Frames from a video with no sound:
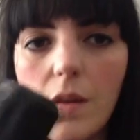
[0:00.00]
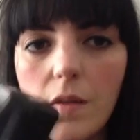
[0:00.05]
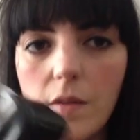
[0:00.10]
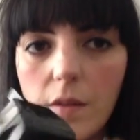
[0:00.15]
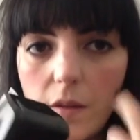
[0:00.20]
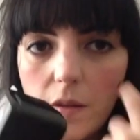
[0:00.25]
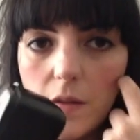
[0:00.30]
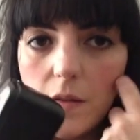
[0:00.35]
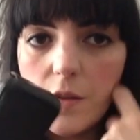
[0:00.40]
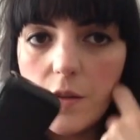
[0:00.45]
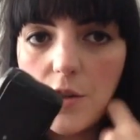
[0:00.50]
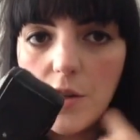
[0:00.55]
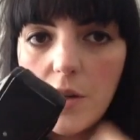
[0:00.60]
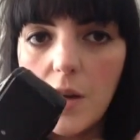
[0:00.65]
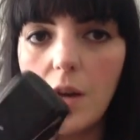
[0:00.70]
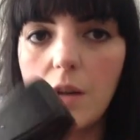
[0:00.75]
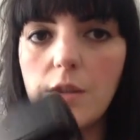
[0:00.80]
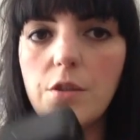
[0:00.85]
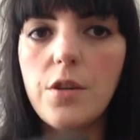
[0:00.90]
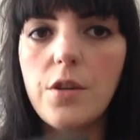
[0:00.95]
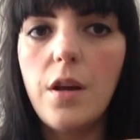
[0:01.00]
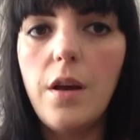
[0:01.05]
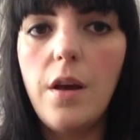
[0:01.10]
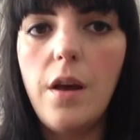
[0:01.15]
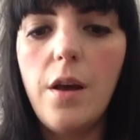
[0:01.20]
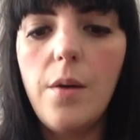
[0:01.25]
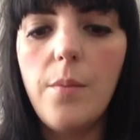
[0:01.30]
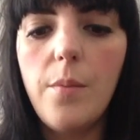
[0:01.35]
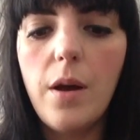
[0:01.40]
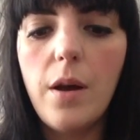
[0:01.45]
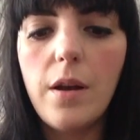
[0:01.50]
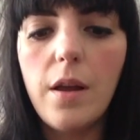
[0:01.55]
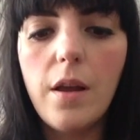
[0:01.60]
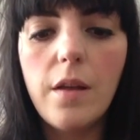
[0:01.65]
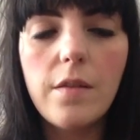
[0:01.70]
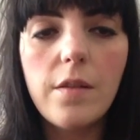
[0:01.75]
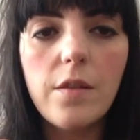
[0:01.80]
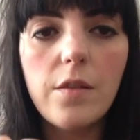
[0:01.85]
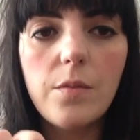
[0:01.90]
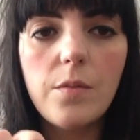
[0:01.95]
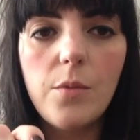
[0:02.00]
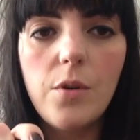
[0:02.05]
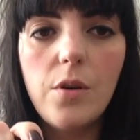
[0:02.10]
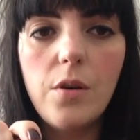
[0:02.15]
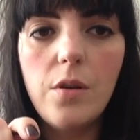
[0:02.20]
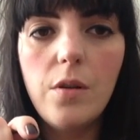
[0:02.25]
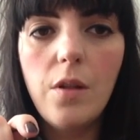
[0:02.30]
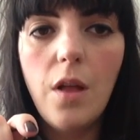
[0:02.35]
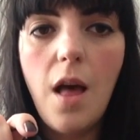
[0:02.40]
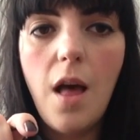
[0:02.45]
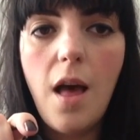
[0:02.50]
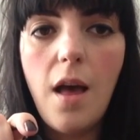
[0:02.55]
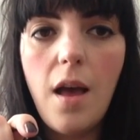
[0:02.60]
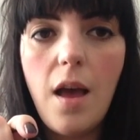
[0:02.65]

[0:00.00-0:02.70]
this is a charger, and it has a small